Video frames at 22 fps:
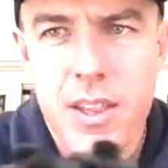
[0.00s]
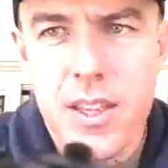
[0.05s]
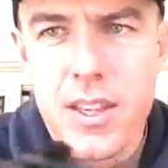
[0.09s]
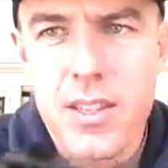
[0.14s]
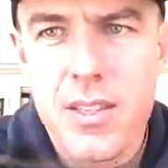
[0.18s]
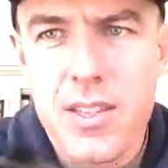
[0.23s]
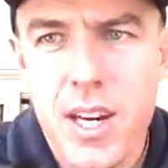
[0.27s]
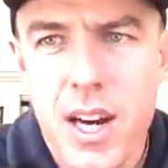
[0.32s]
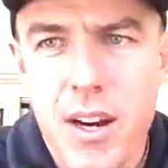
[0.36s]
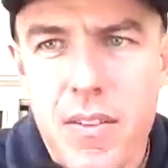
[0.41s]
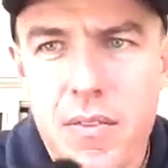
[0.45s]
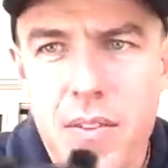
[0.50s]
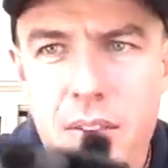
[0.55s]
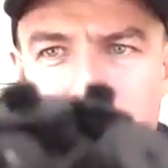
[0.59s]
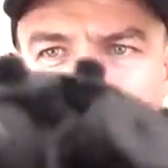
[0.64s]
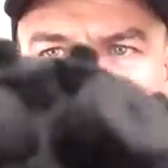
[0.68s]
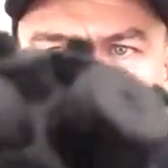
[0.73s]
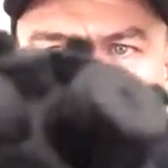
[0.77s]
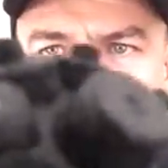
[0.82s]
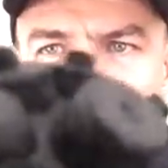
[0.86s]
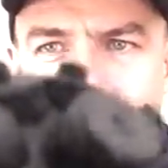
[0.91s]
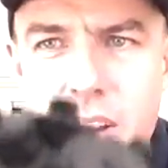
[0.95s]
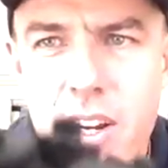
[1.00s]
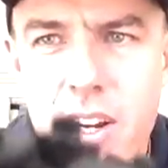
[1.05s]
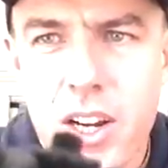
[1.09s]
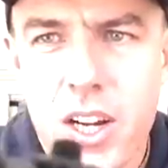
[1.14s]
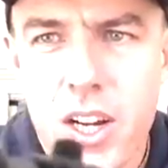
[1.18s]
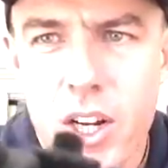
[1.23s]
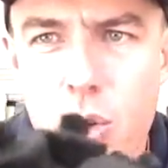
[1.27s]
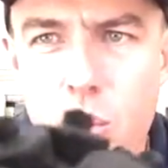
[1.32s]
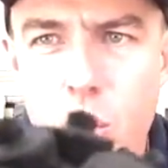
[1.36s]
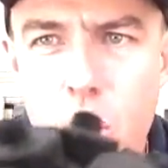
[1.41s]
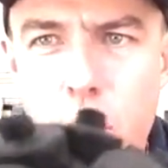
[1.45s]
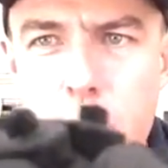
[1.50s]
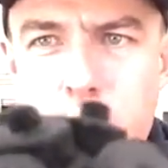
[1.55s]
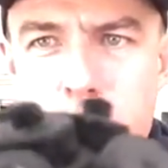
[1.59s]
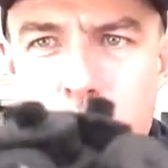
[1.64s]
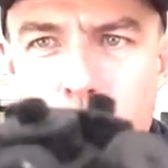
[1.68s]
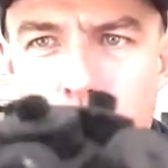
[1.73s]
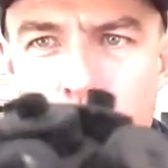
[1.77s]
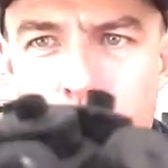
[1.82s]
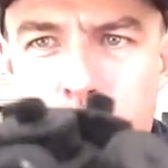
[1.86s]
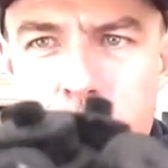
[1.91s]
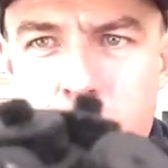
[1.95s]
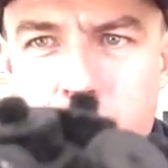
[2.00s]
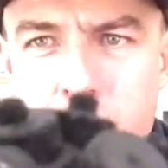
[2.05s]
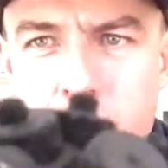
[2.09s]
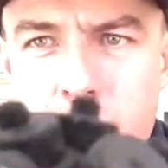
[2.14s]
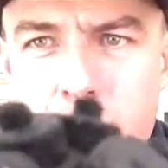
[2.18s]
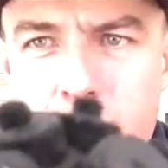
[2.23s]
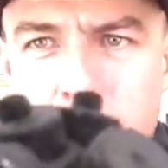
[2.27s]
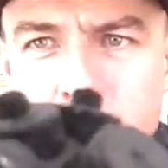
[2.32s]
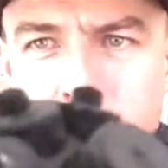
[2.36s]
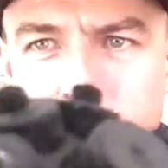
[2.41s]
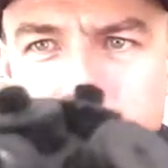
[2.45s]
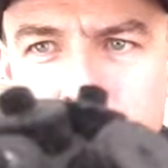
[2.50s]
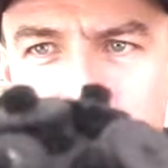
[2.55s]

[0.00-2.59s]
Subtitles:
This stuff grips onto the